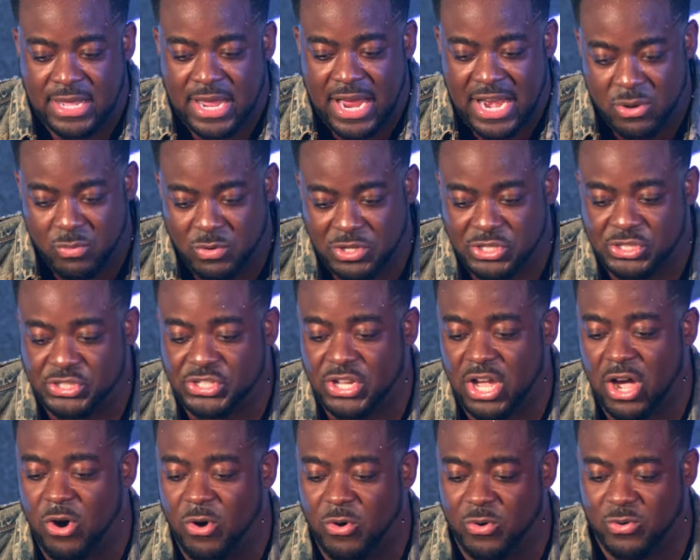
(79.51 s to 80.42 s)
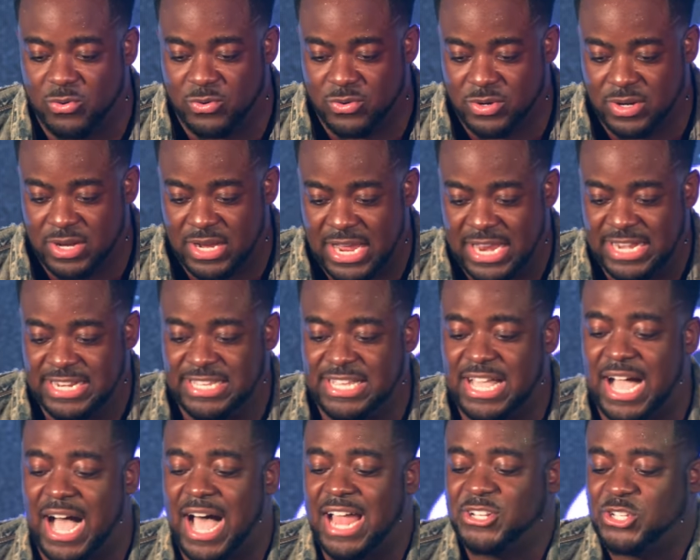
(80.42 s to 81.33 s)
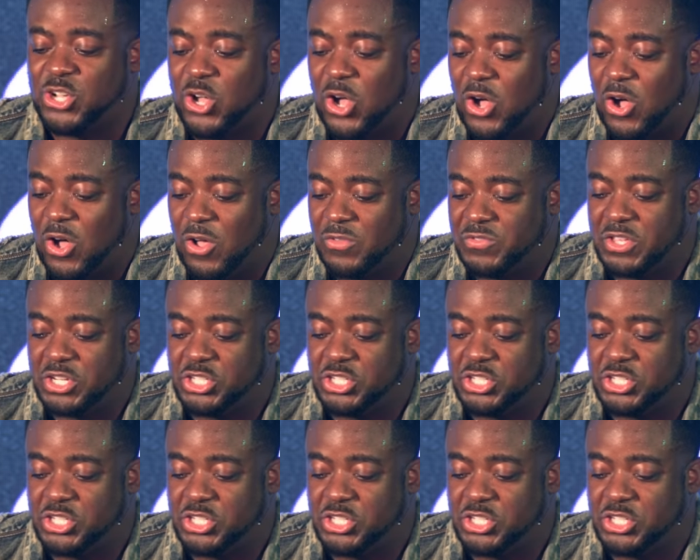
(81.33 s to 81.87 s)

And it was so. And God called